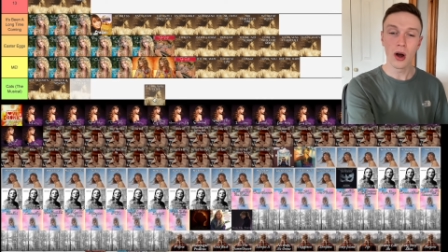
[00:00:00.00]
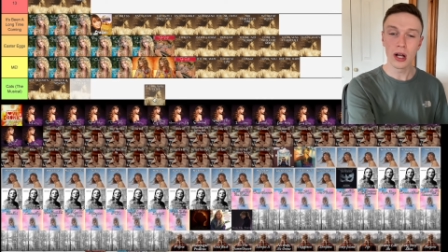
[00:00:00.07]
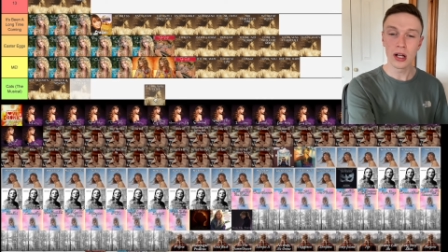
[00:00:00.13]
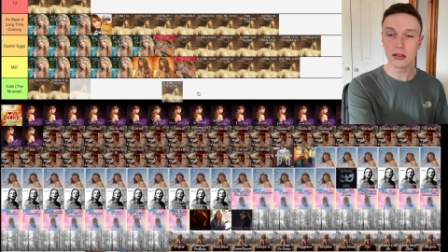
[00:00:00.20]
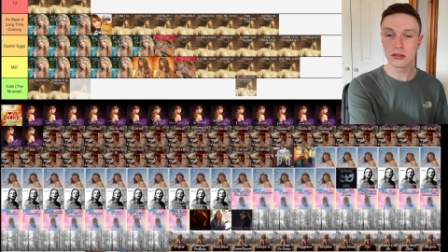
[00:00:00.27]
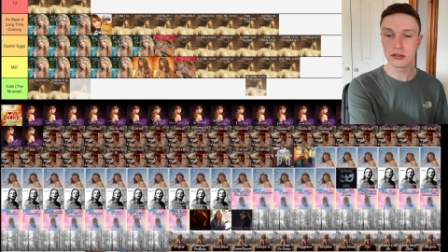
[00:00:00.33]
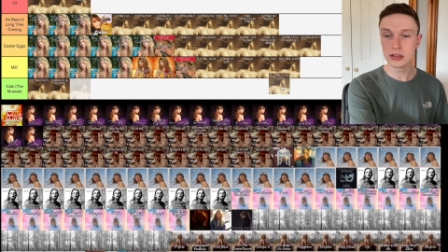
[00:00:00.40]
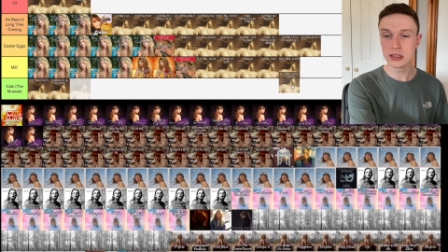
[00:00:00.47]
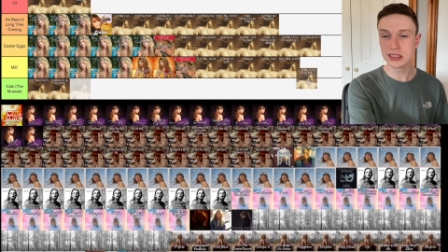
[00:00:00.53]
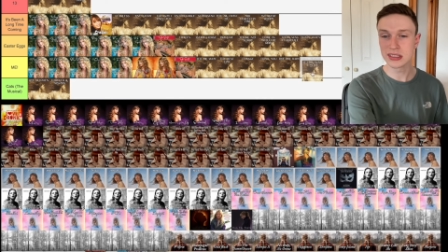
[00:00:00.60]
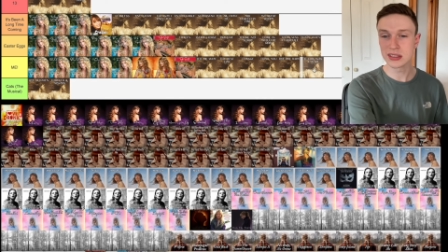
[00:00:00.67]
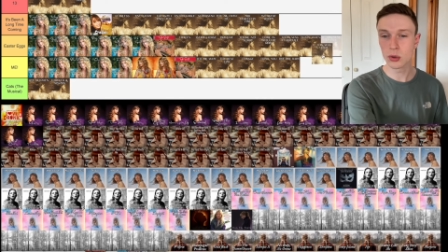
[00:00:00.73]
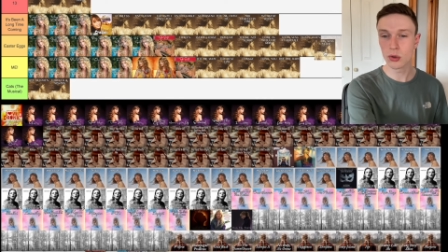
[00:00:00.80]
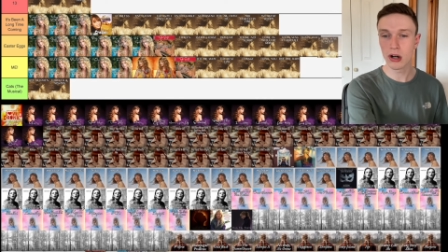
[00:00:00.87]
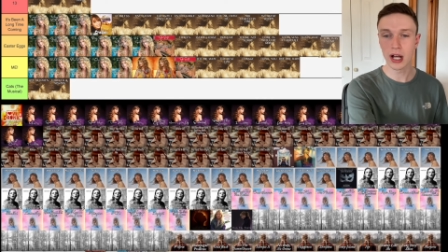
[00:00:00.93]
uh, it's
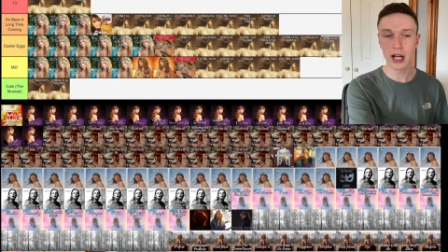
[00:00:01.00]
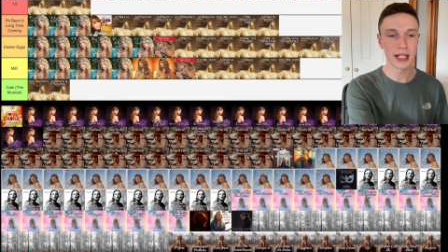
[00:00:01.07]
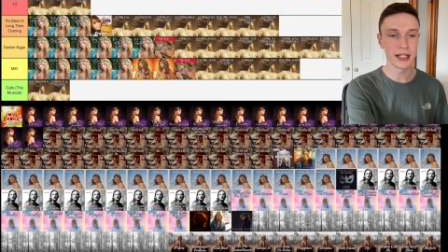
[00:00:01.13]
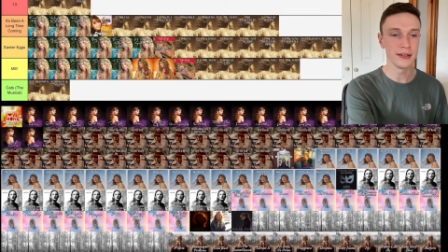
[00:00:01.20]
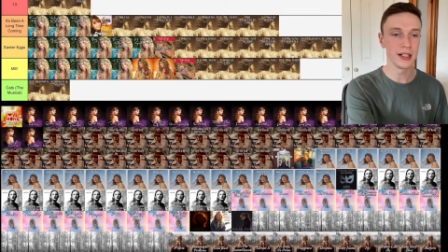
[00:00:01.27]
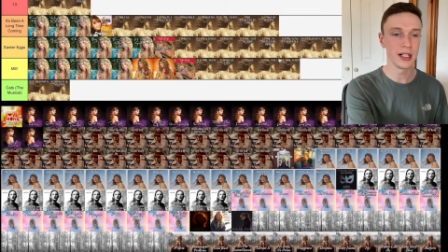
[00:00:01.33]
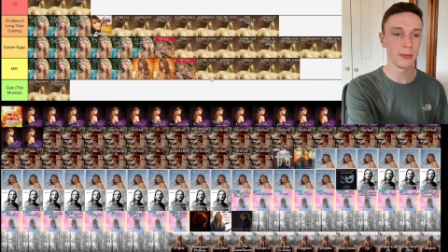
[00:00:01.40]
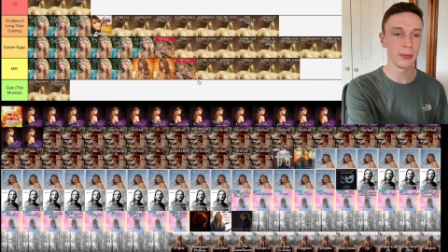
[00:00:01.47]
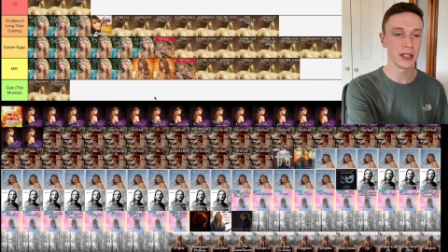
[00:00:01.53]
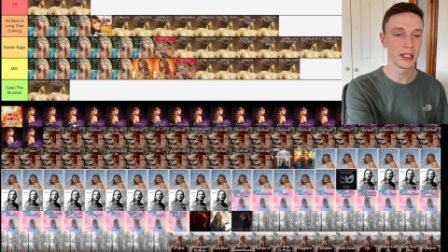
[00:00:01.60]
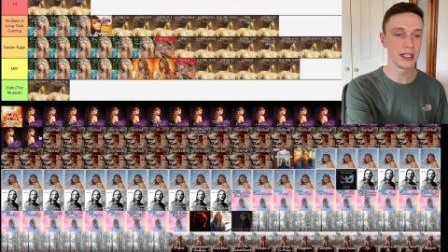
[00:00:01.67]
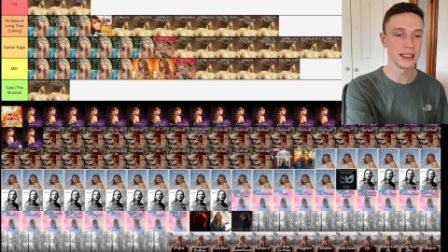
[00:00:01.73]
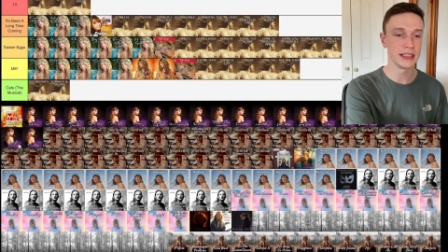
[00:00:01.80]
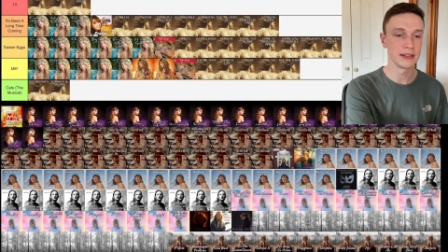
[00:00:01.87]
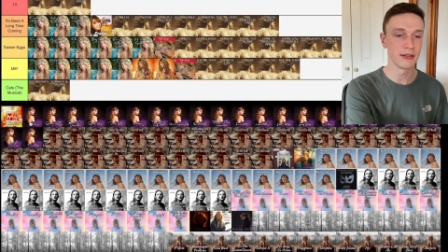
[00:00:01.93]
alright. I'll put it
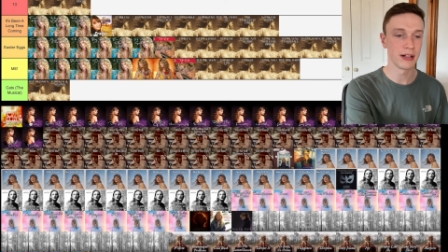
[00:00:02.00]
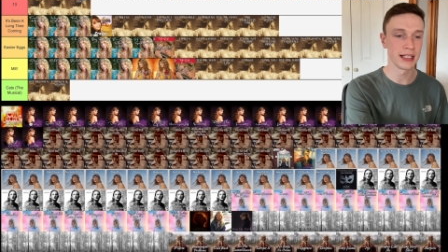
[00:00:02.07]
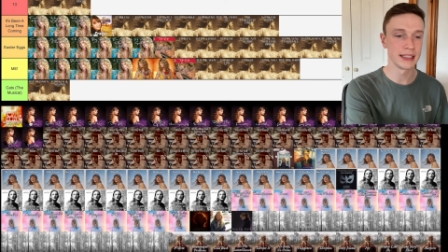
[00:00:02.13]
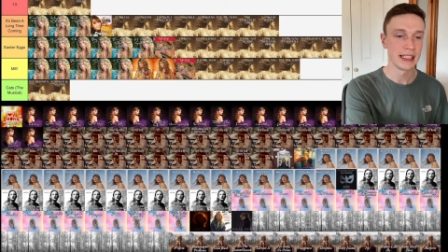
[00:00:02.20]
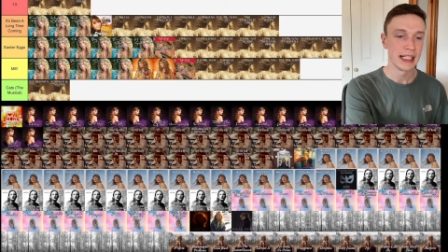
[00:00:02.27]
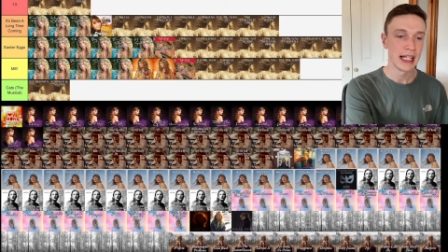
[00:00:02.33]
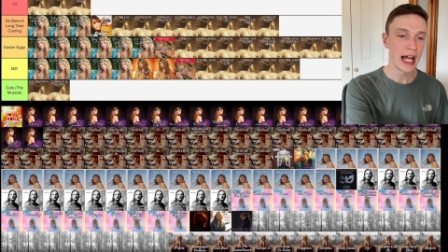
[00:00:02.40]
in Easter eggs.